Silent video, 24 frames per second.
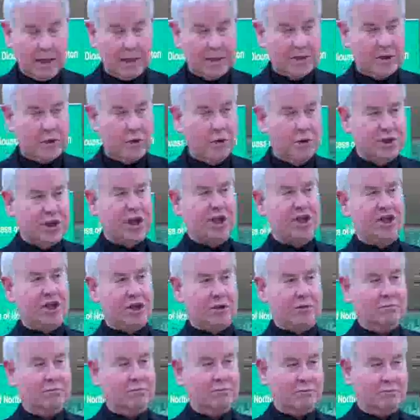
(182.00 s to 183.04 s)
School teaching.
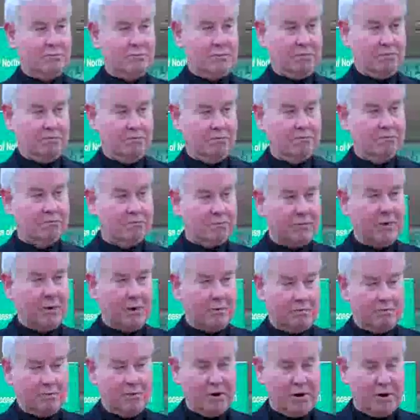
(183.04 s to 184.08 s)

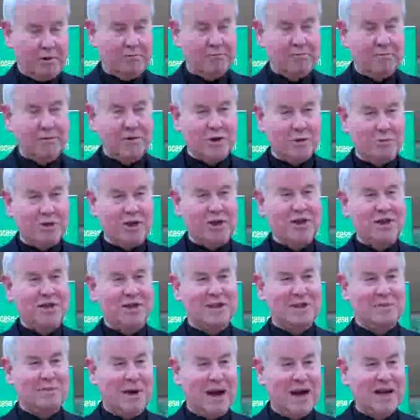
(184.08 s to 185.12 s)
Newman didn't
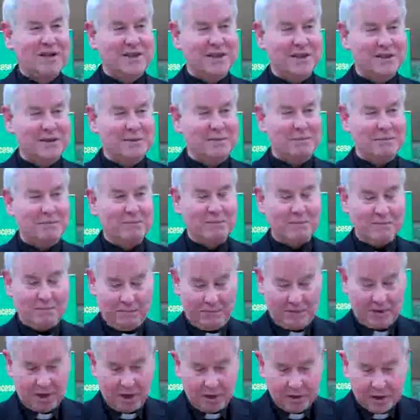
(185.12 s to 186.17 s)
despise it.
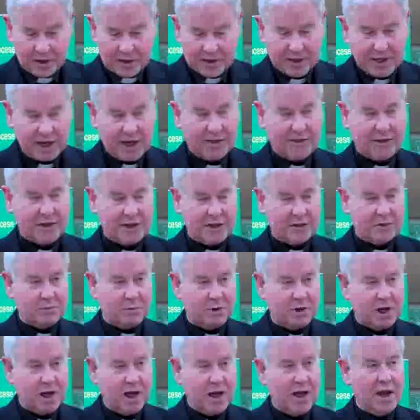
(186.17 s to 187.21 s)
He is saying this is
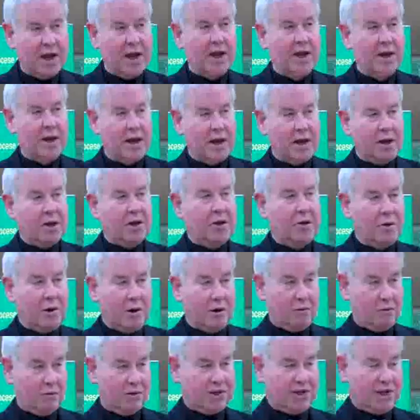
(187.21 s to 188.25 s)
what,
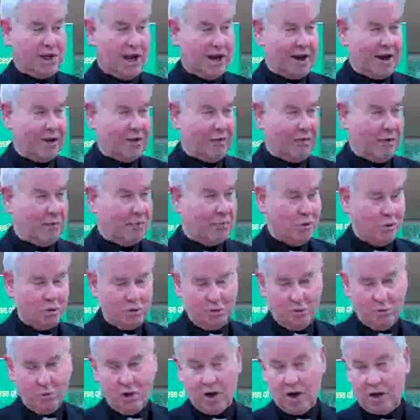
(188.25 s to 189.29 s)
of course he had other
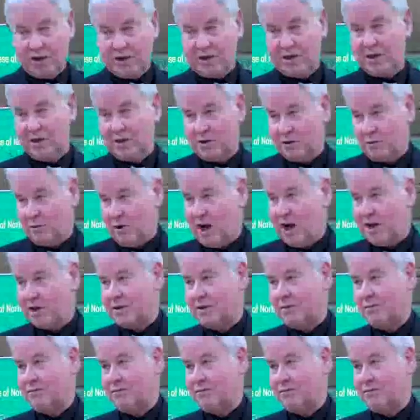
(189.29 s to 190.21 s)
important works still to write.